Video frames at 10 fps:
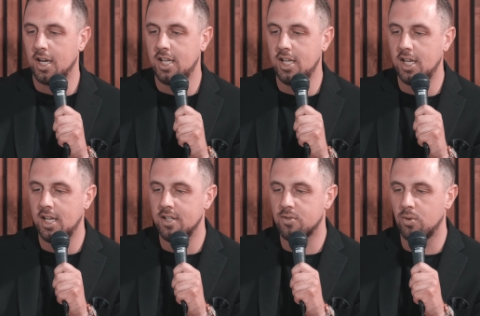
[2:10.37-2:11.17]
he
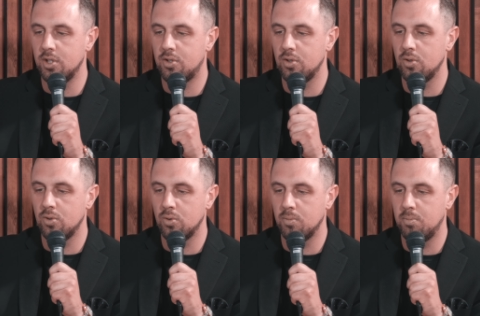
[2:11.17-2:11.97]
is going
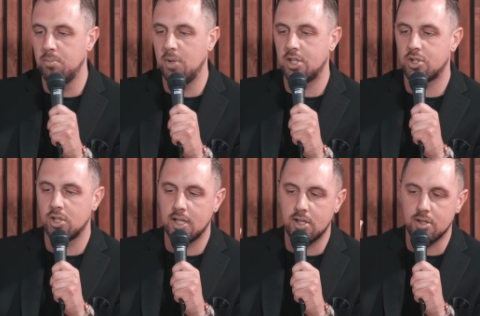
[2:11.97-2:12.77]
to make
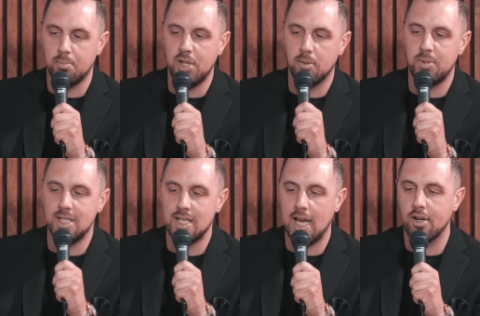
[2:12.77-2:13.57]
sure that there's a
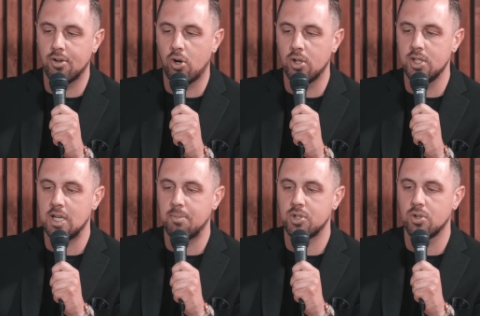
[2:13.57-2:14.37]
PLP tag on all these
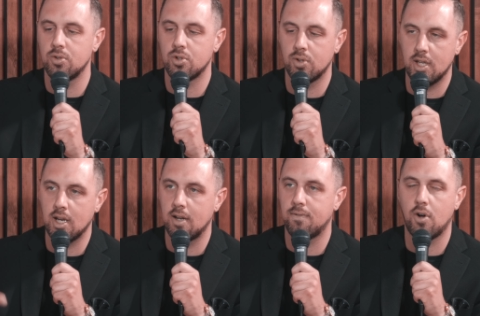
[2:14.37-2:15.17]
episodes so they
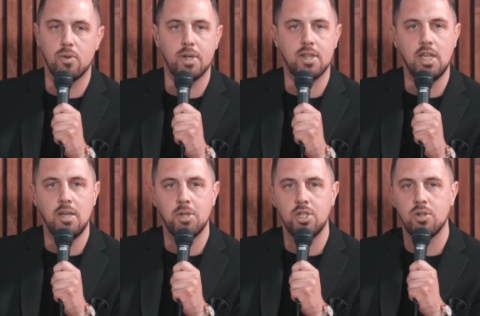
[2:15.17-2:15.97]
kind of follow a
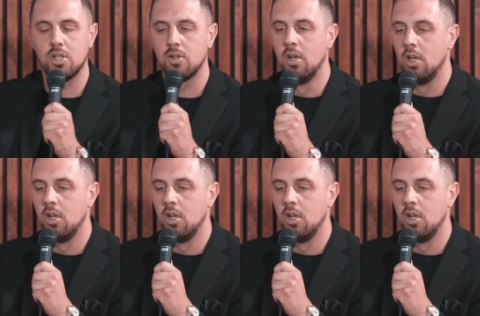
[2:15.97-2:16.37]
theme and you can